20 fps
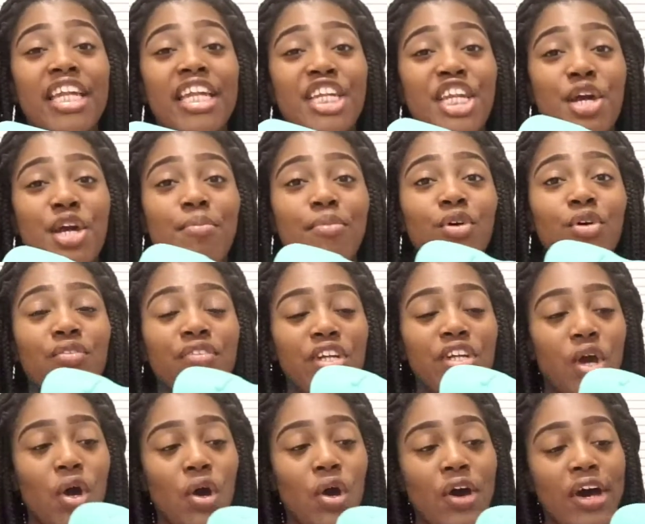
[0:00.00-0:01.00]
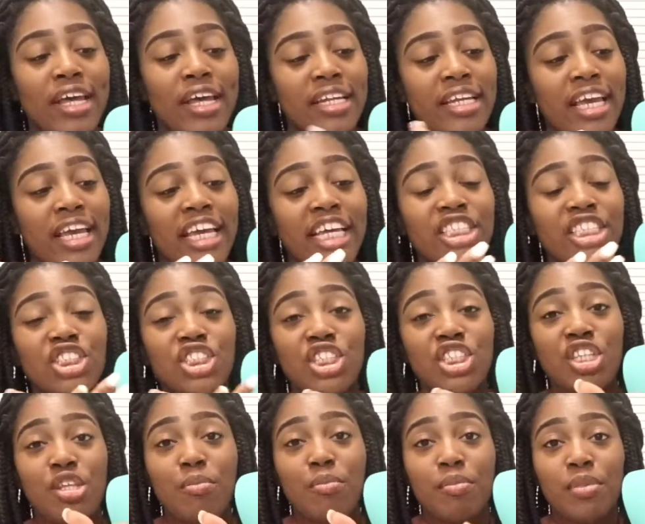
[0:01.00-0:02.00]
Now moving on
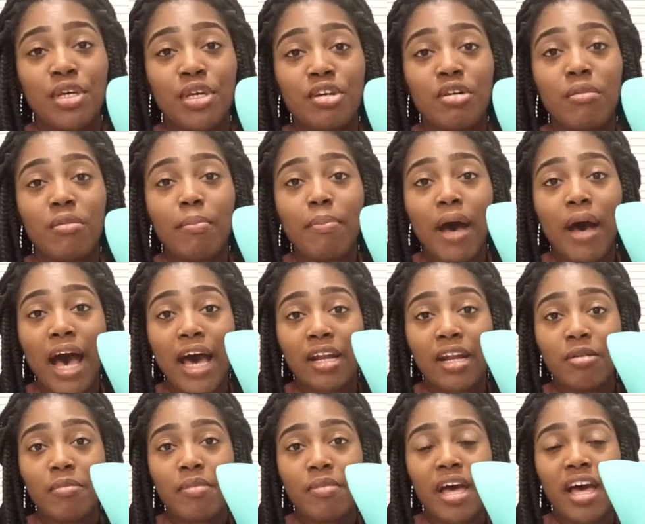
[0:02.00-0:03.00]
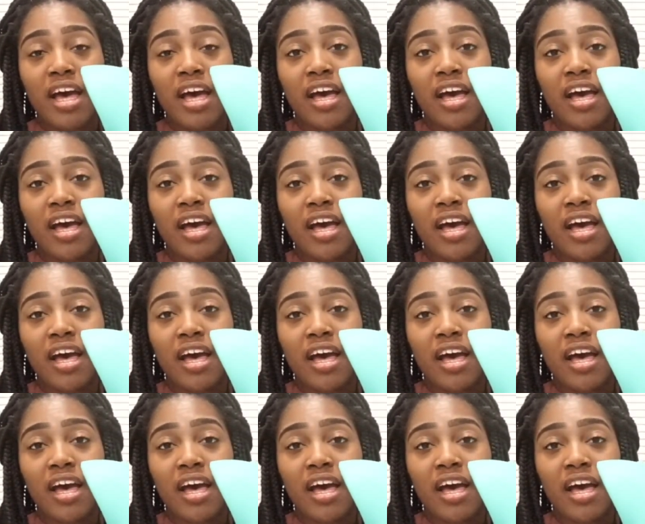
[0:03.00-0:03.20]
to the middle bottom